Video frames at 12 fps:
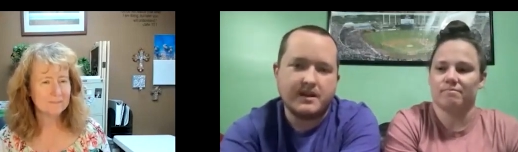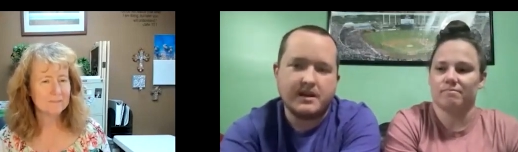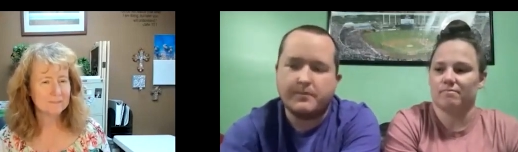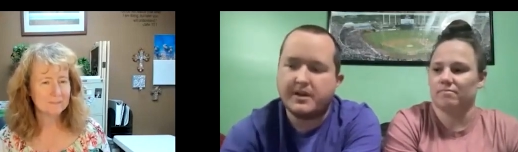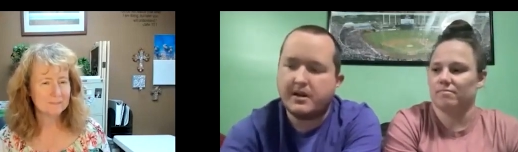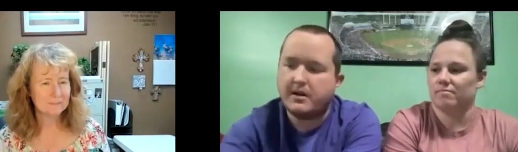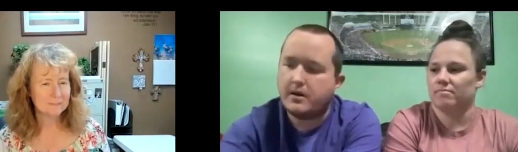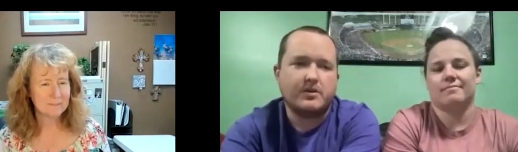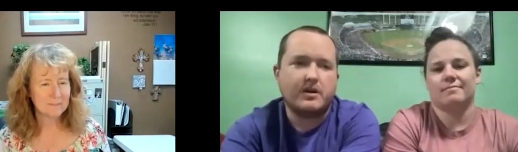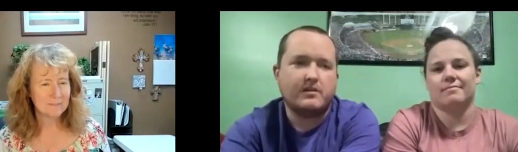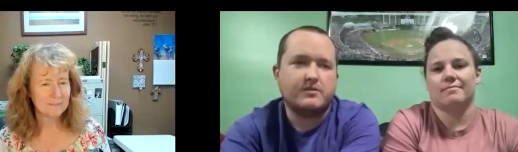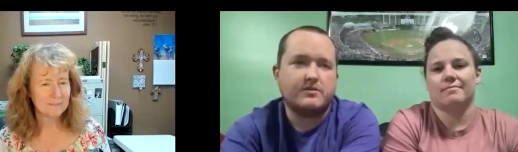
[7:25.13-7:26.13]
Speaker 1: that up. Yeah.
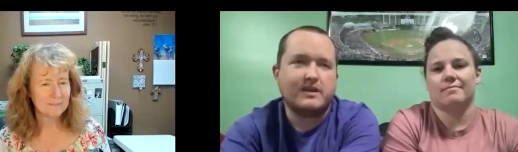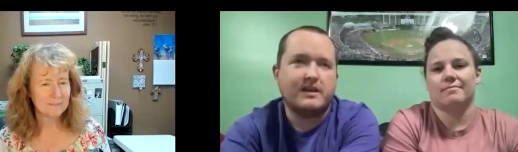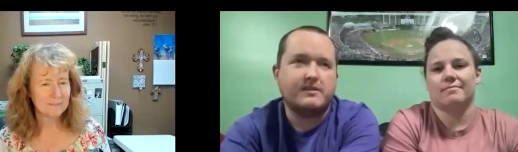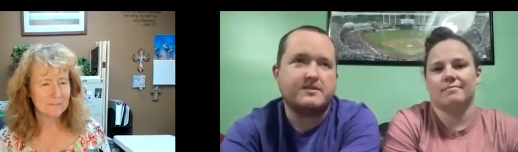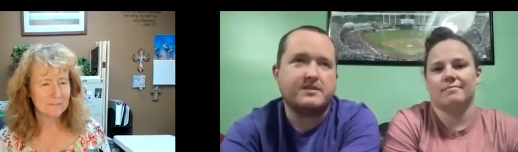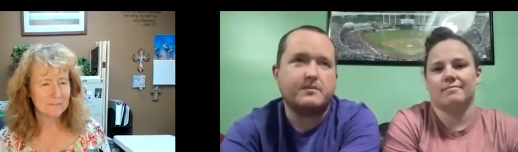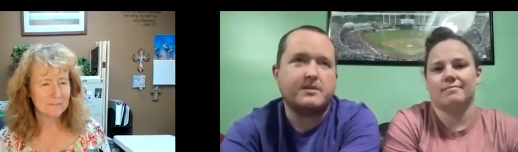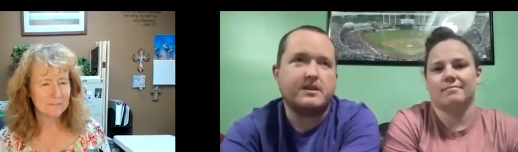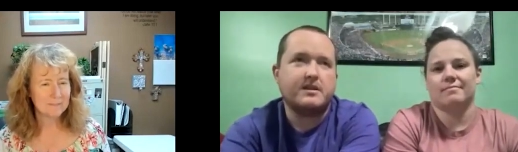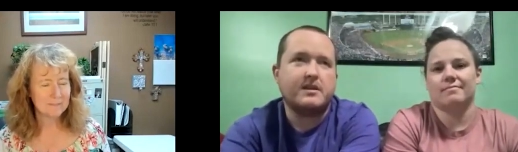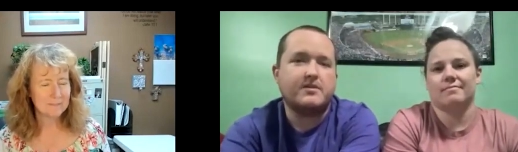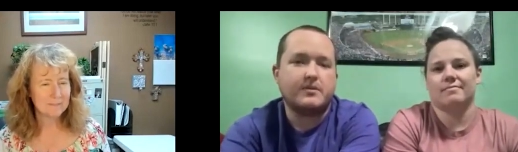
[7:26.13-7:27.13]
Our Layla's going to
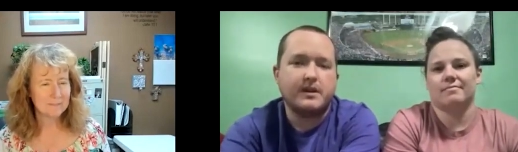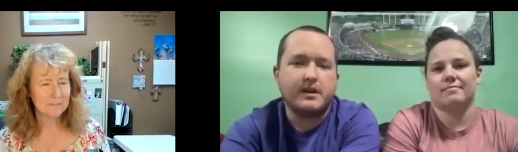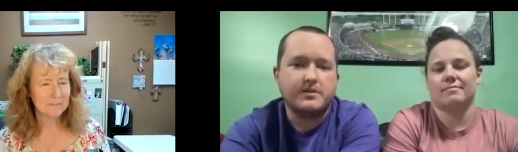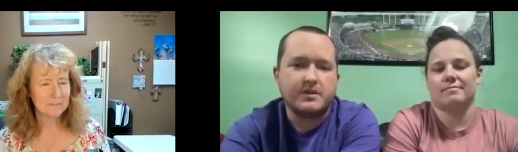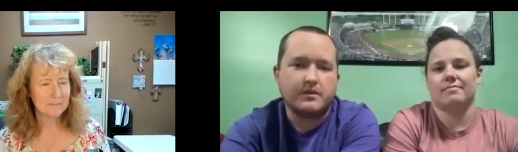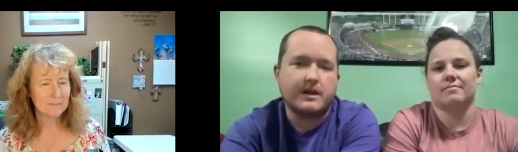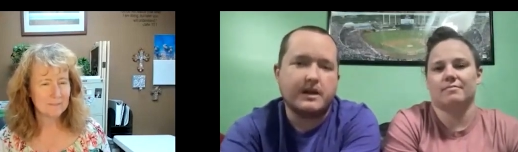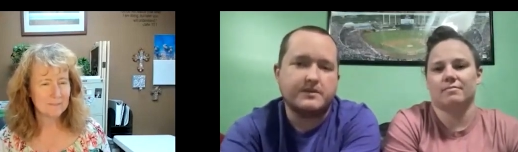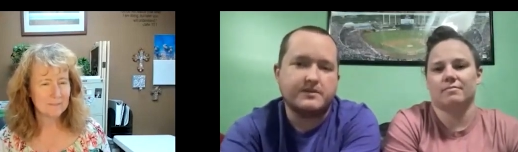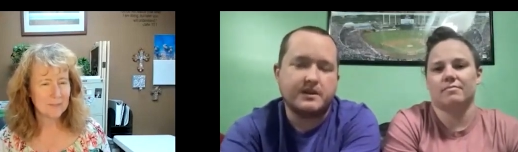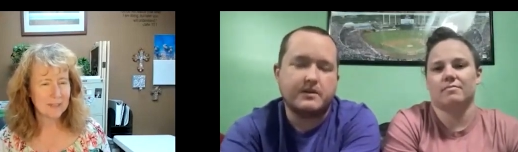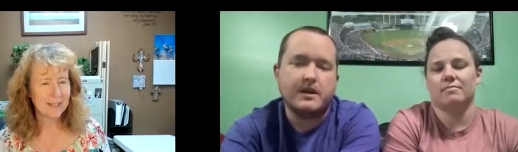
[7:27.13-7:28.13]
be uh, three years old
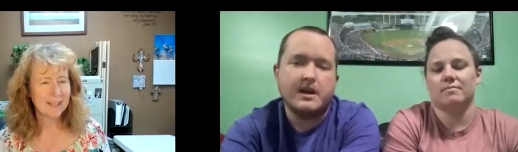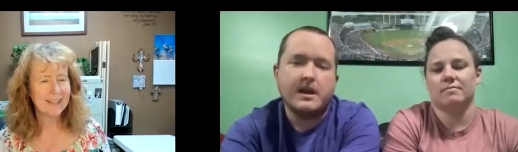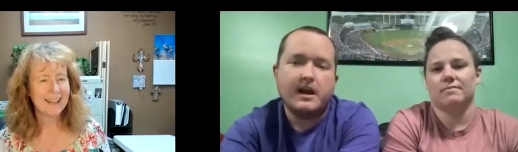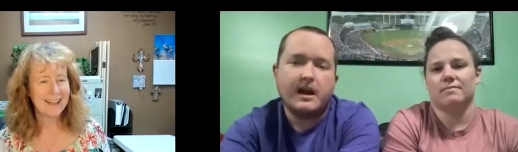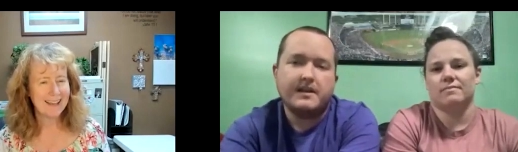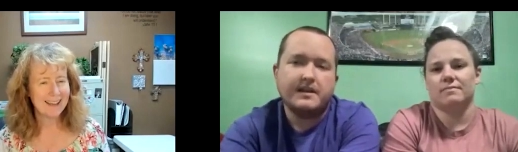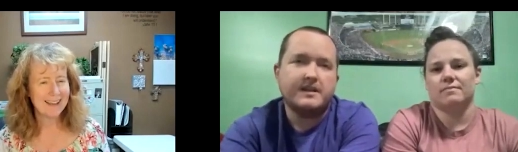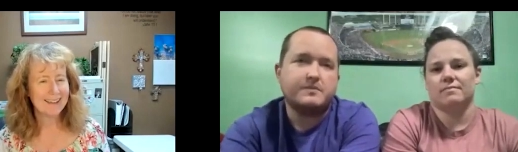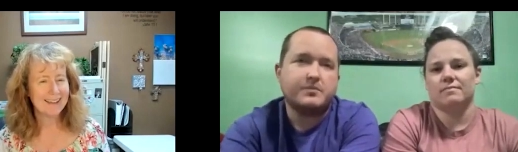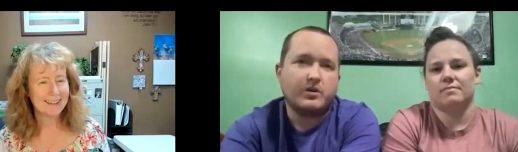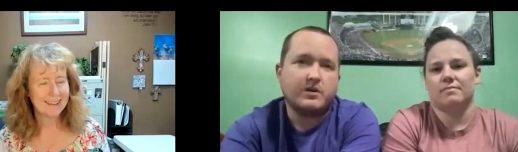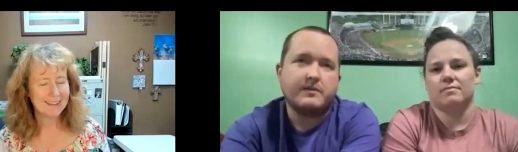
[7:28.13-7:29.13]
now, so I think
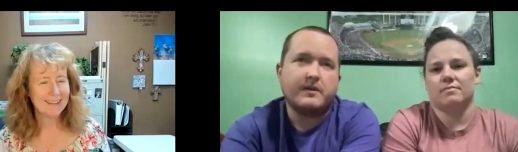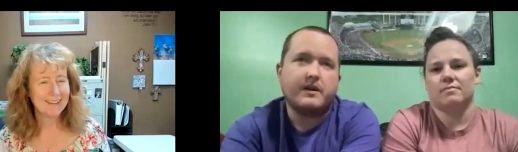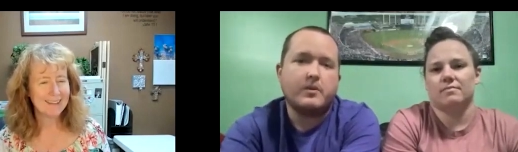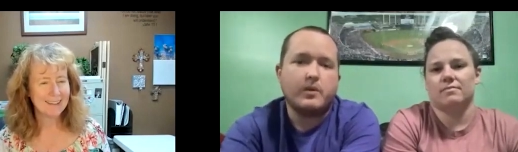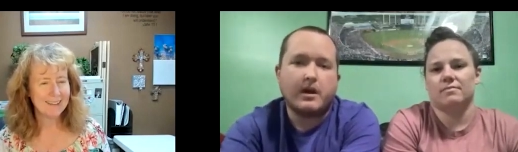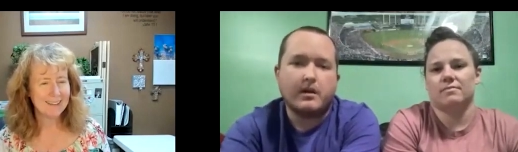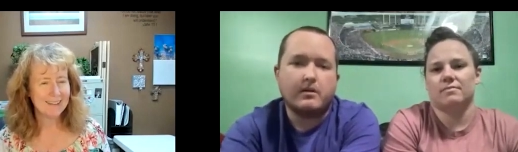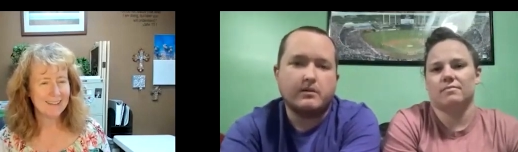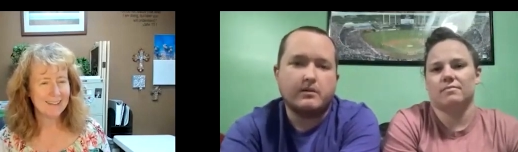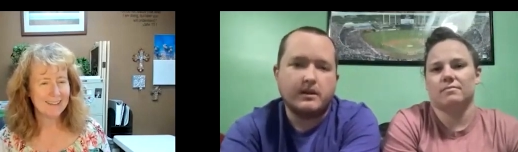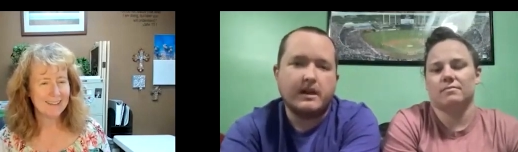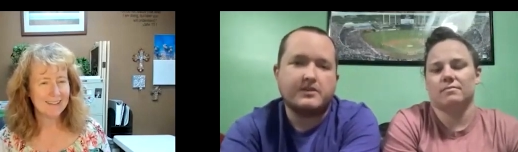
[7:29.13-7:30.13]
it's worked very well
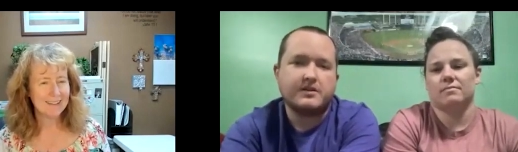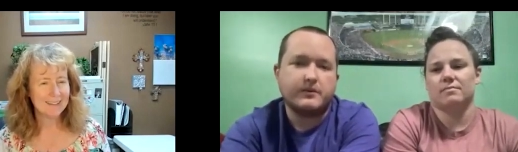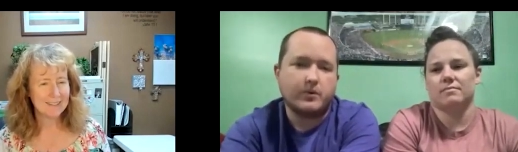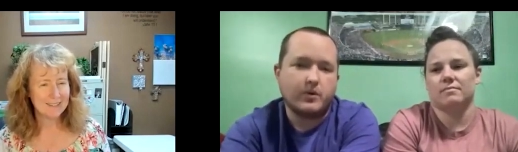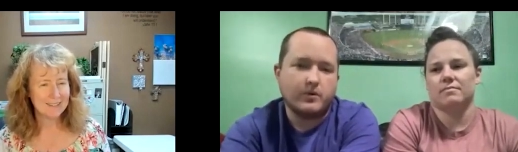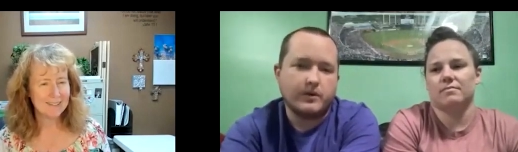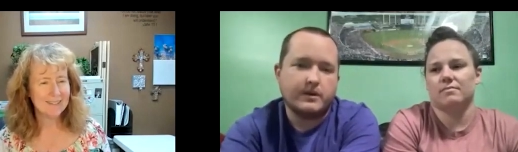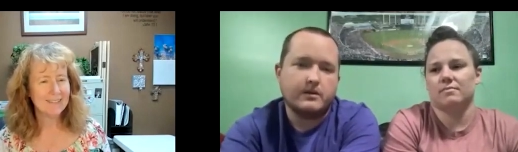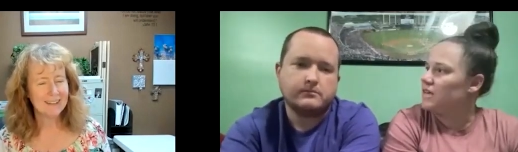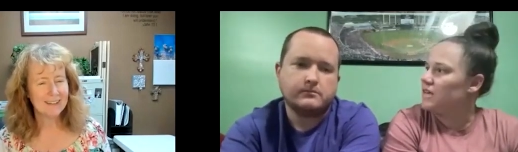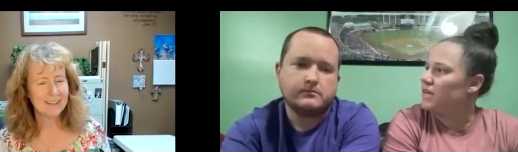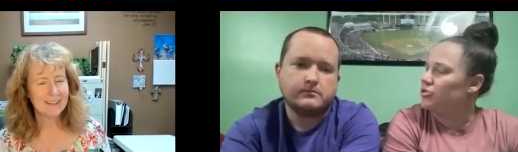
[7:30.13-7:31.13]
actually for we
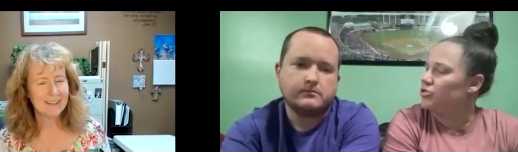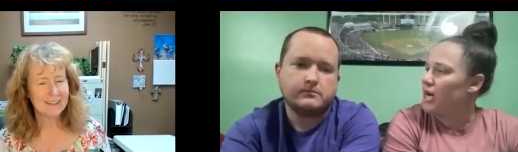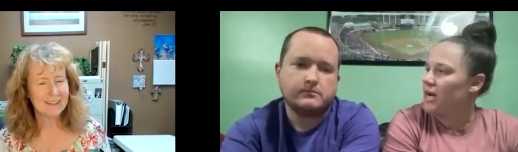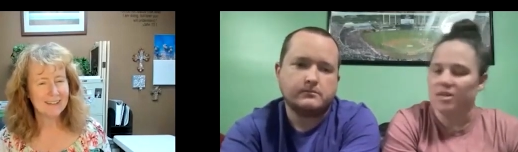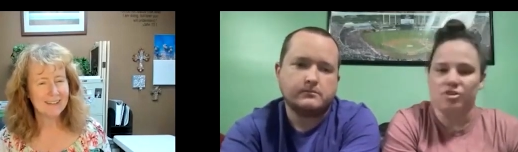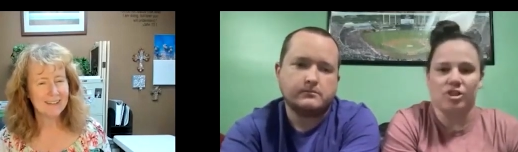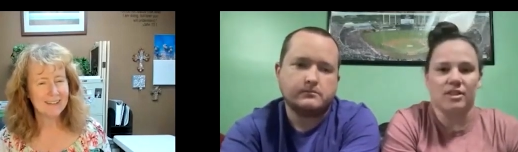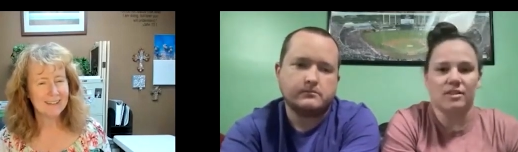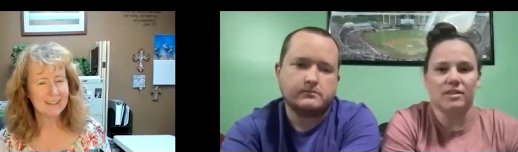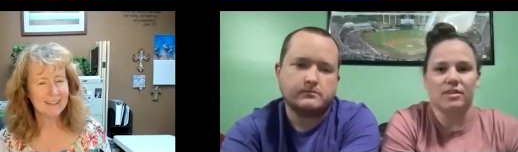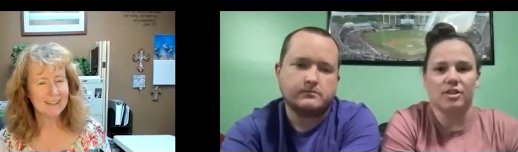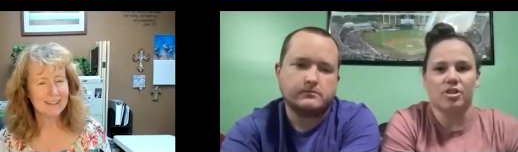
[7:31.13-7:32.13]
Speaker 2: It
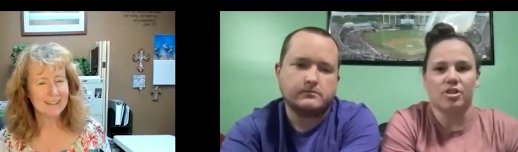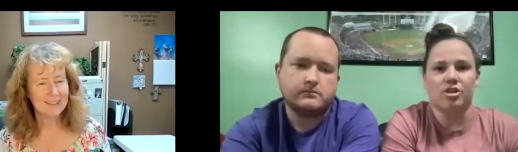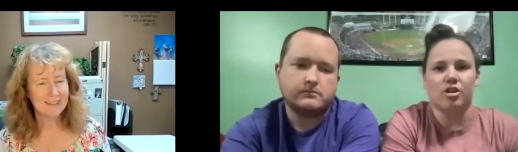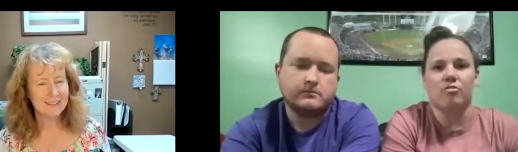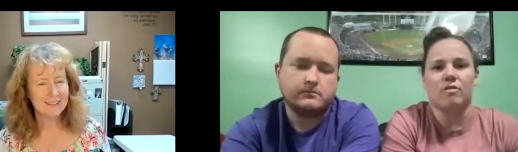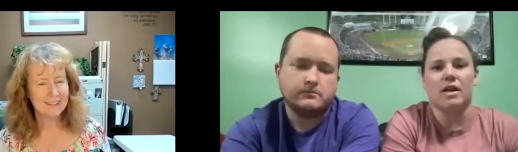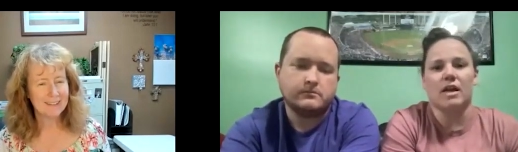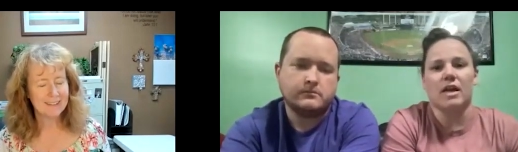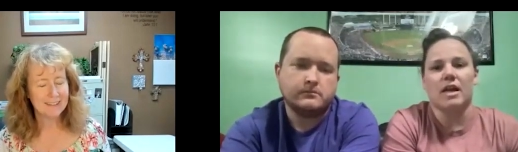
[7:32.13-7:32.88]
changes, you know,